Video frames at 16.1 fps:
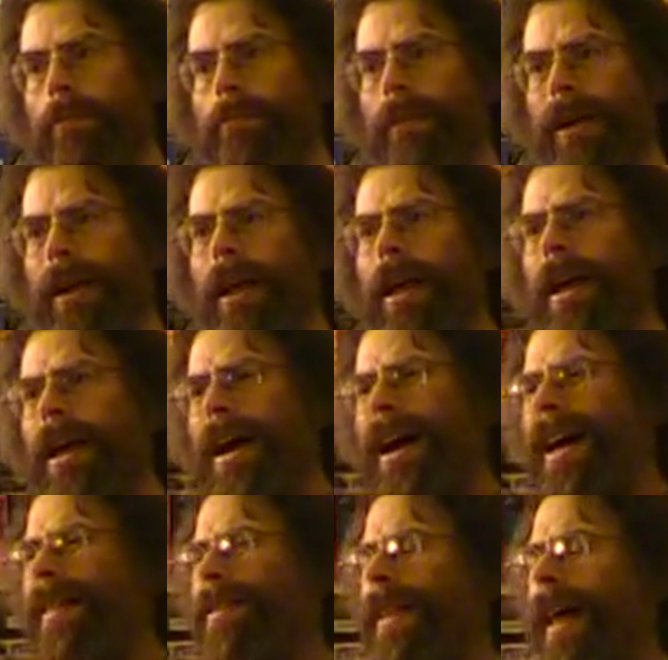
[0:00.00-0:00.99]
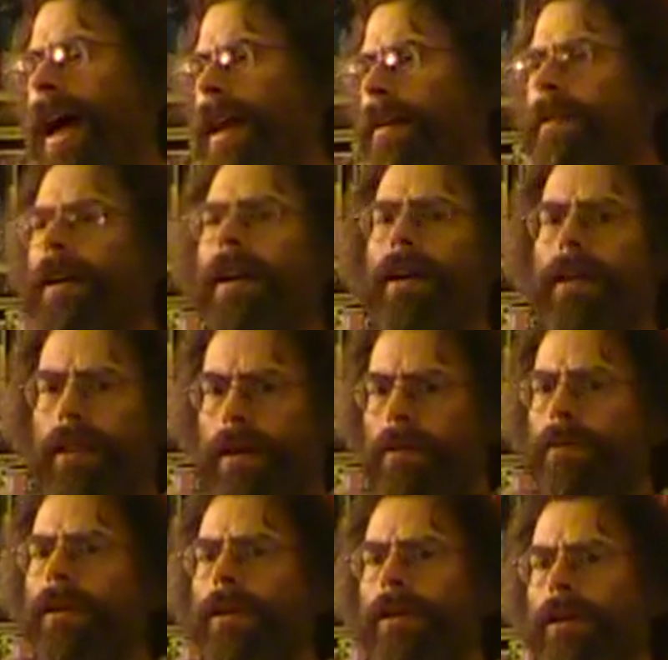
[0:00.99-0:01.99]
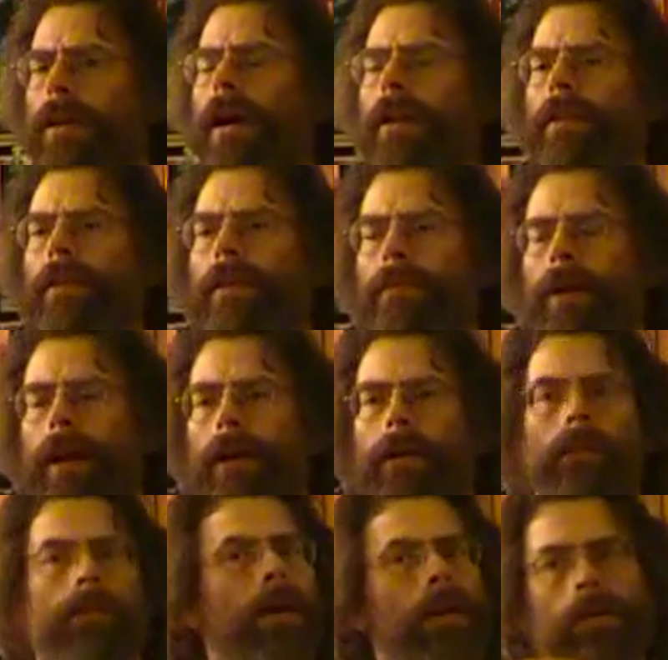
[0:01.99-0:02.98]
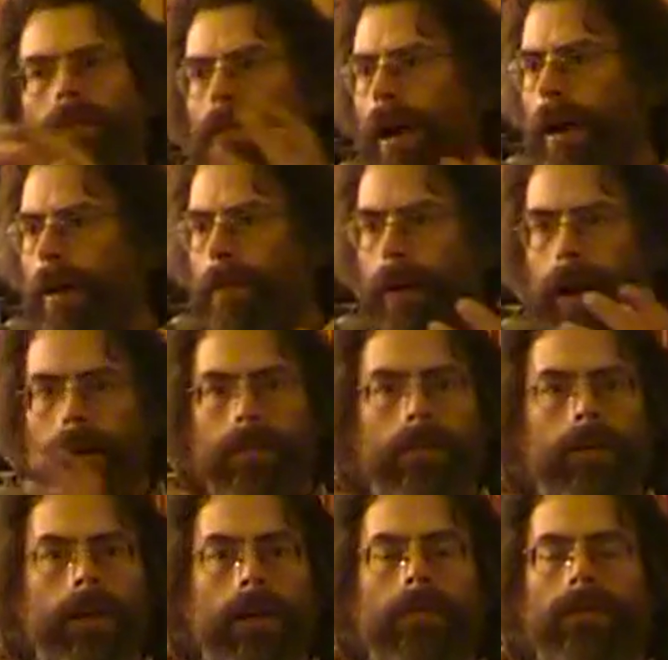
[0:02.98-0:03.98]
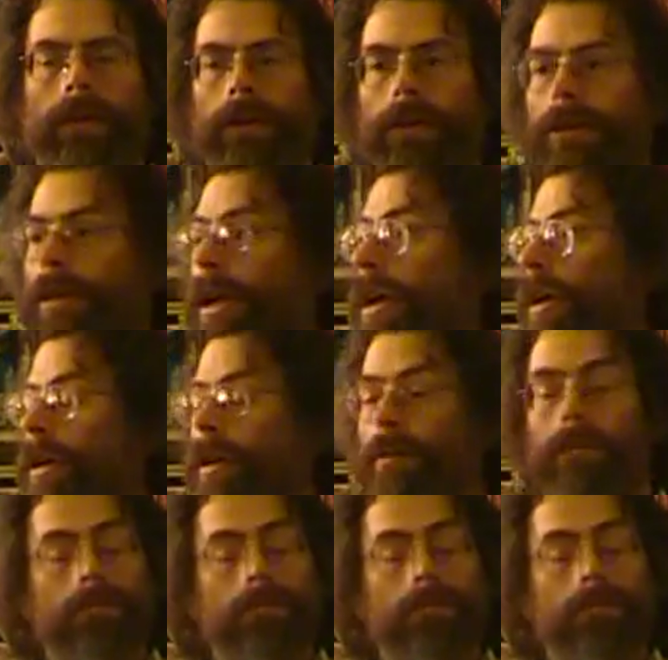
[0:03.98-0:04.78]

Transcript: But a lot of it, I think, really does depend on what you find randomly at first. Hey,